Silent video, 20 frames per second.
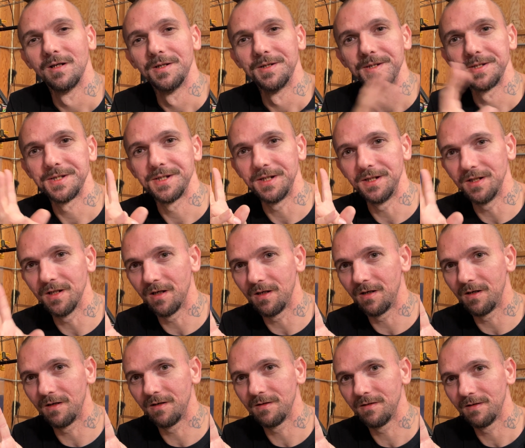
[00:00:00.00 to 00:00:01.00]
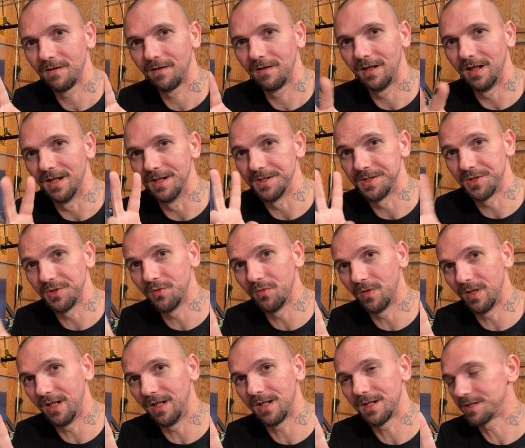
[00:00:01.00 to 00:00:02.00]
see y'all in 2
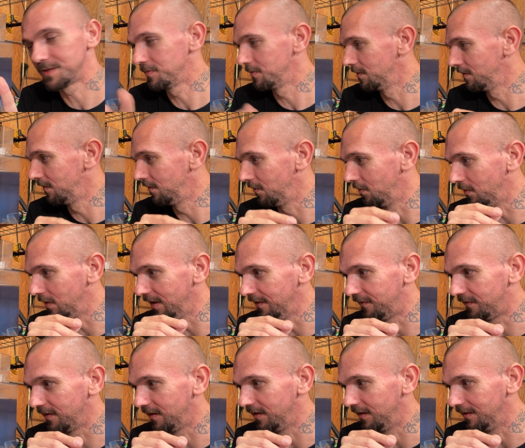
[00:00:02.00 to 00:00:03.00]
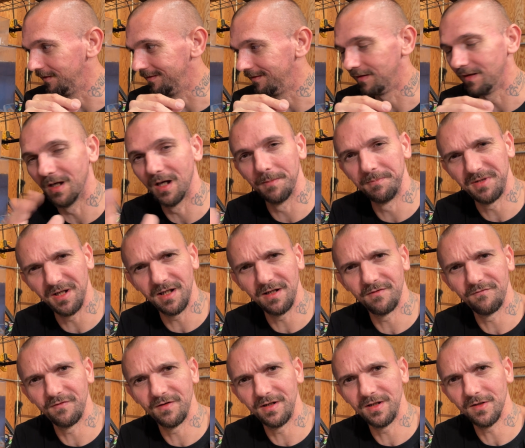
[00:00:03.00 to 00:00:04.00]
weeks with an updated
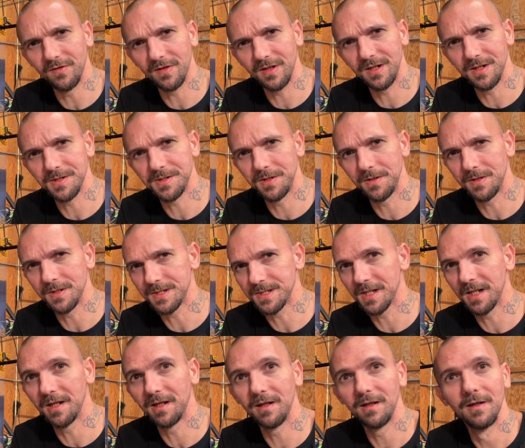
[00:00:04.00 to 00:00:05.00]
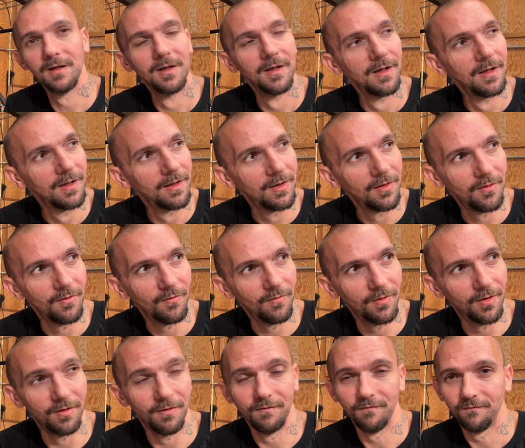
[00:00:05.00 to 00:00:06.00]
video, I guess you could say.
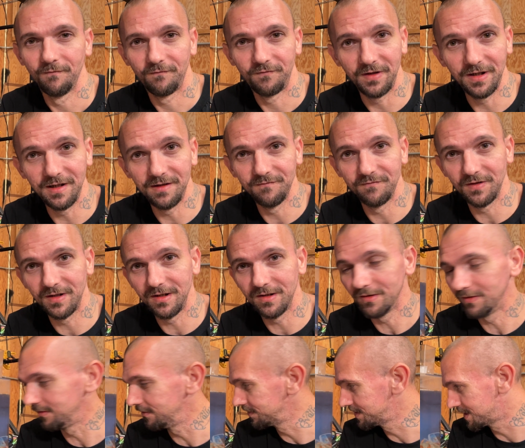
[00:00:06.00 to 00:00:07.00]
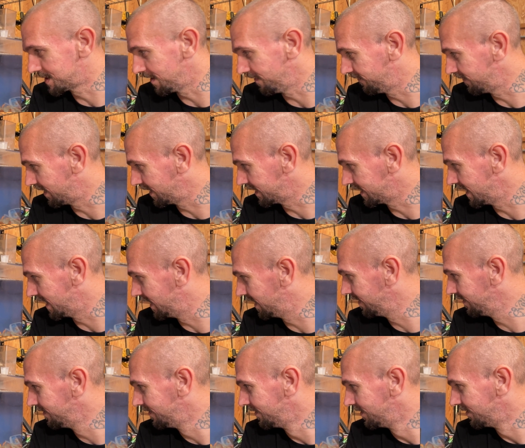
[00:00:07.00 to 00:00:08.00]
Well, feeding video, stuff like that.
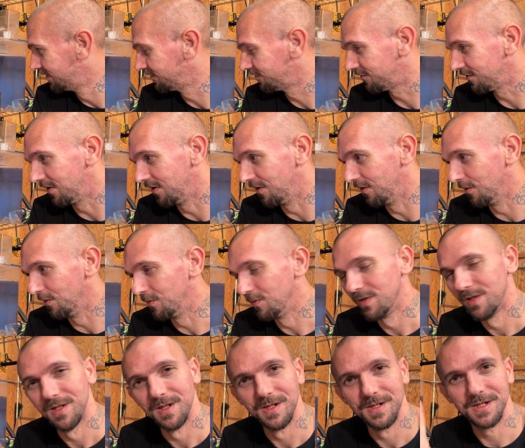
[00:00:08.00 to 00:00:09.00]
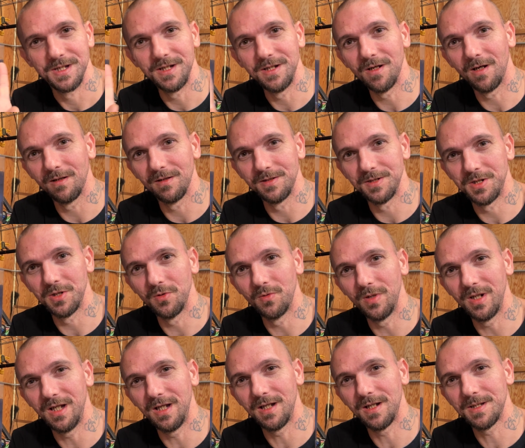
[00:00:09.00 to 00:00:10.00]
So see y'all in 2
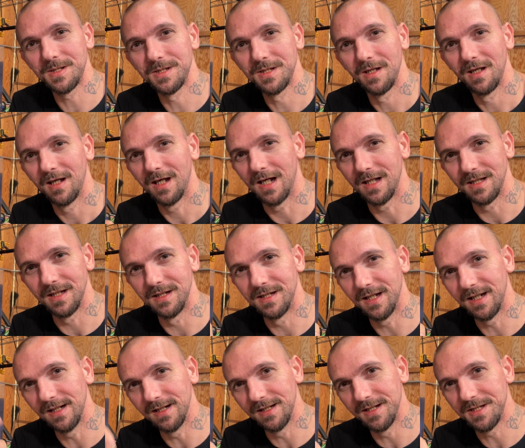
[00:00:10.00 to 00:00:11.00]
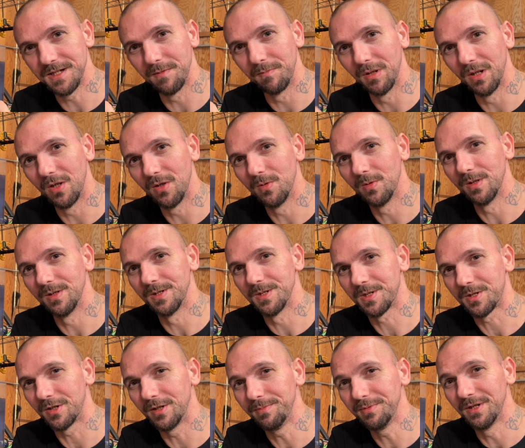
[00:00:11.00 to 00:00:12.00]
weeks at the date listed below in the
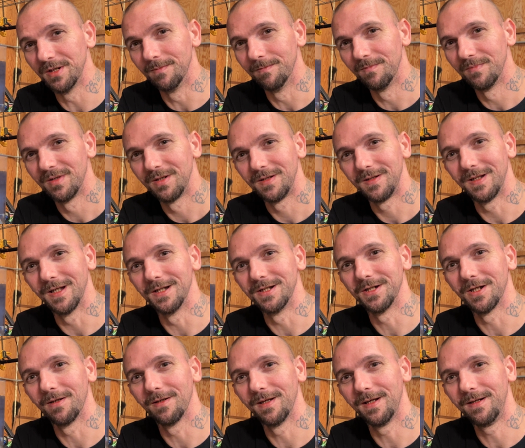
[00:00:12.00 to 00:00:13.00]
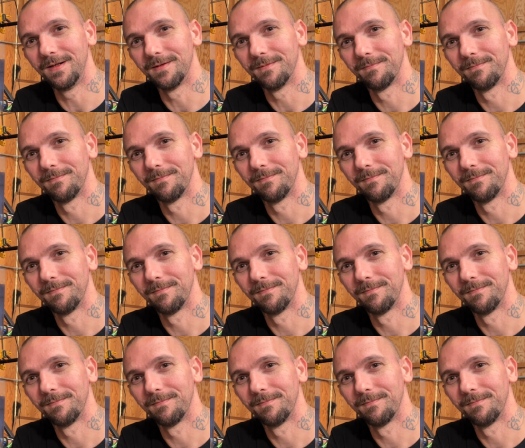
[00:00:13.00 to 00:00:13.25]
description. Catch y'all later.